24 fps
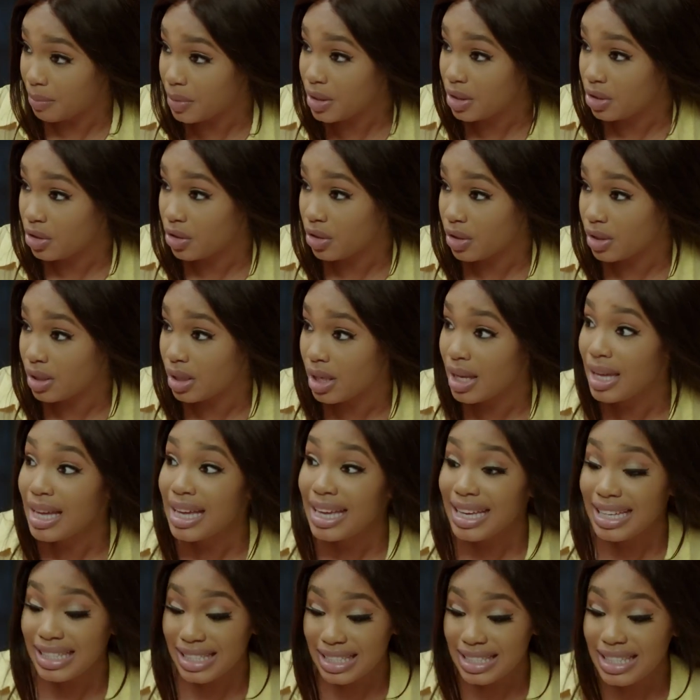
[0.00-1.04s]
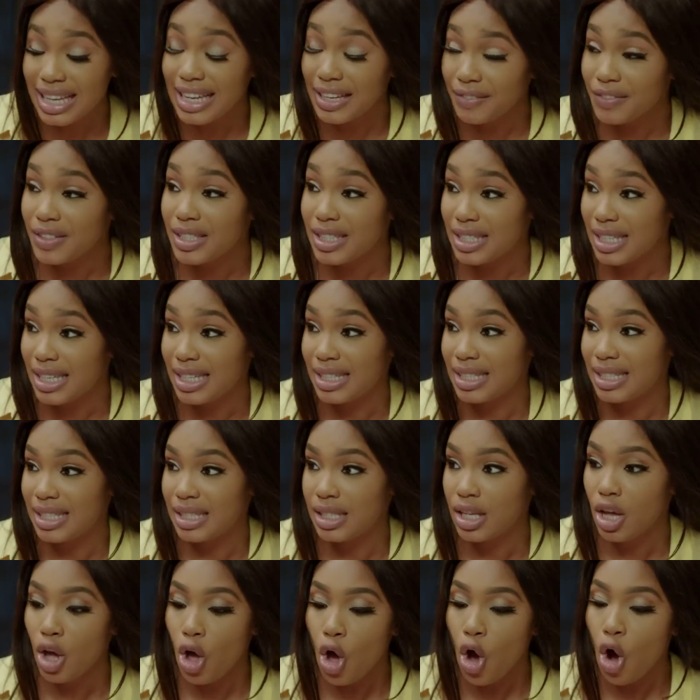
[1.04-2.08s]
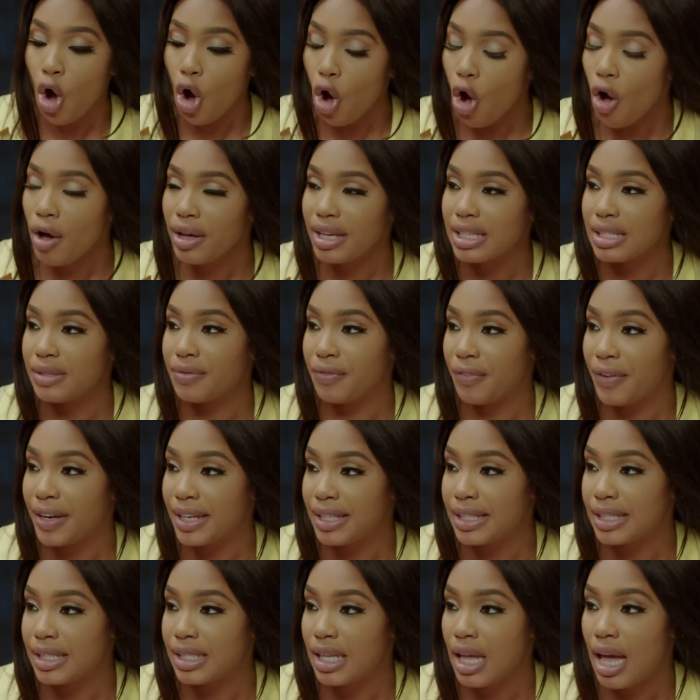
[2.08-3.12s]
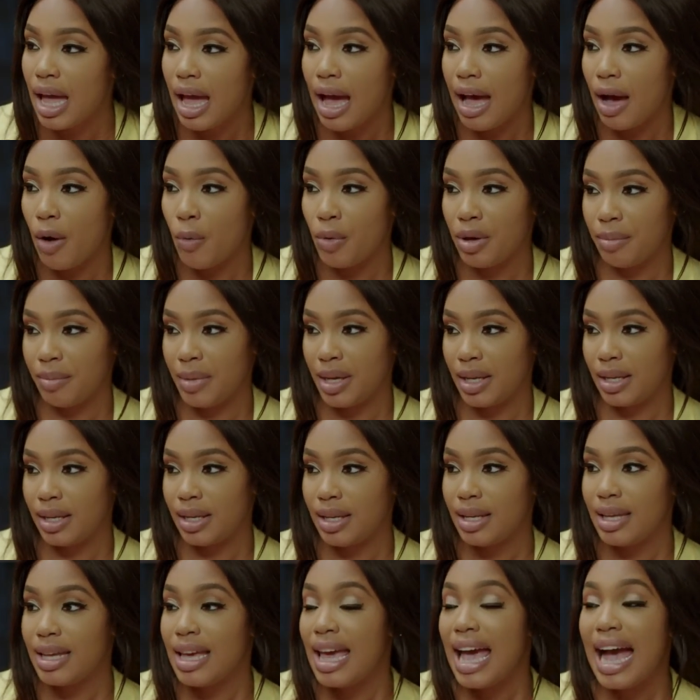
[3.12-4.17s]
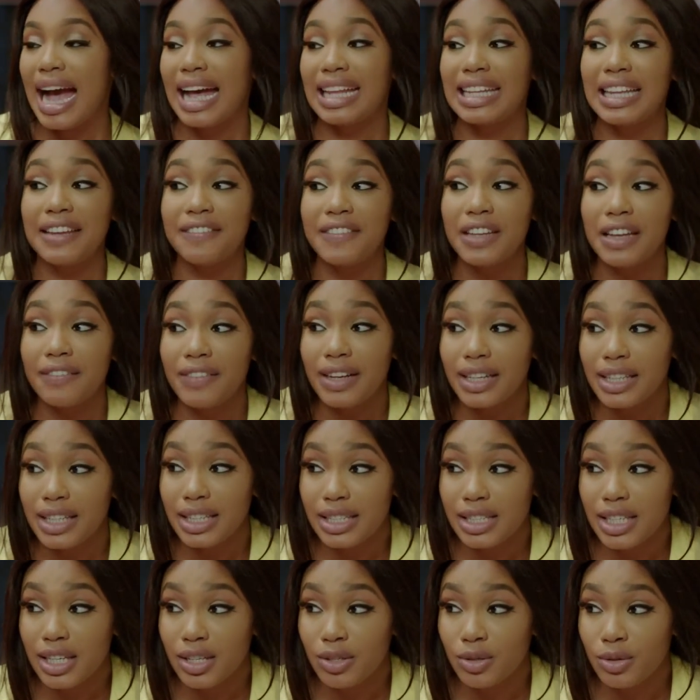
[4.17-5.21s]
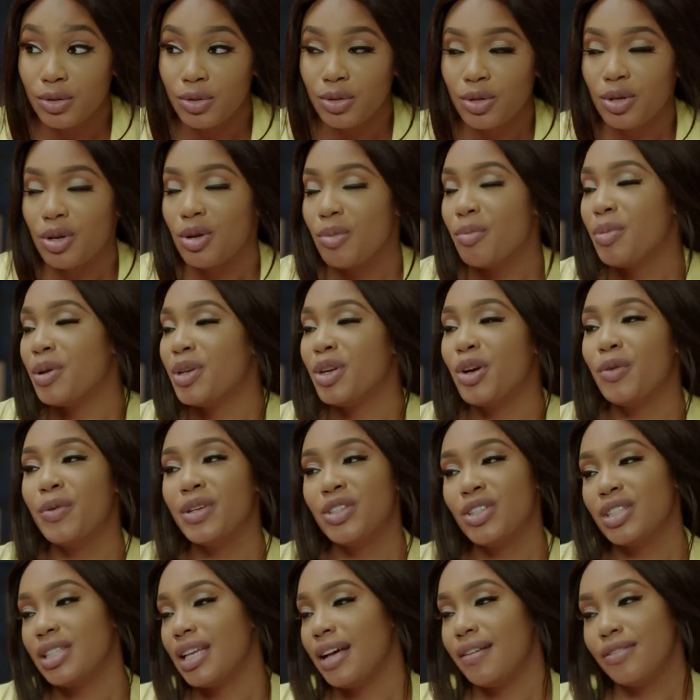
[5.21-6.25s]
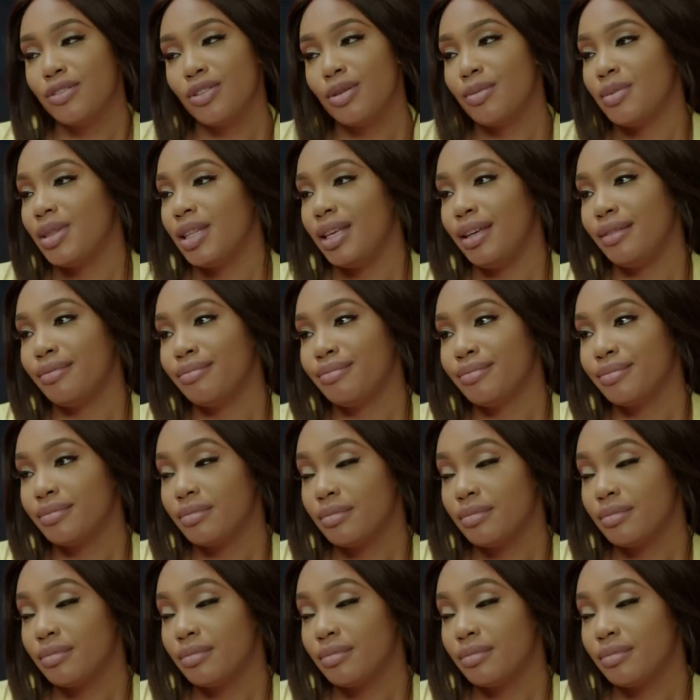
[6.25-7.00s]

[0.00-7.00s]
I'm being serious, his sister even says it. All his friends are women. And they've never dated, but they always just have something.